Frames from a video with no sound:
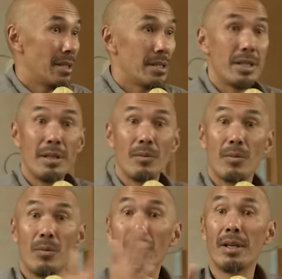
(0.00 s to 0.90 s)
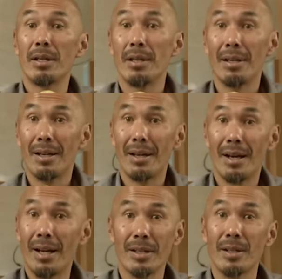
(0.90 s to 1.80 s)
See, when
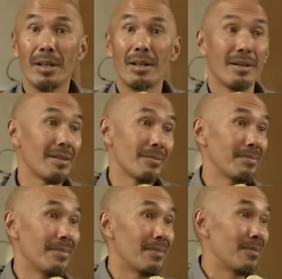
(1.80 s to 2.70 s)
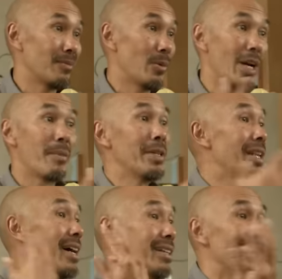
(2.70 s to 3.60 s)
I when I'm in
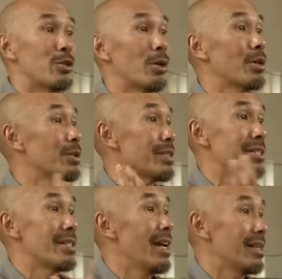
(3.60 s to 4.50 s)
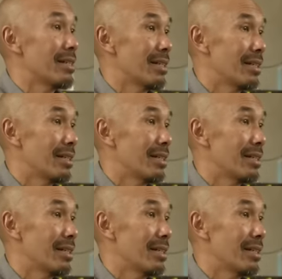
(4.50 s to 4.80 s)
that eternal state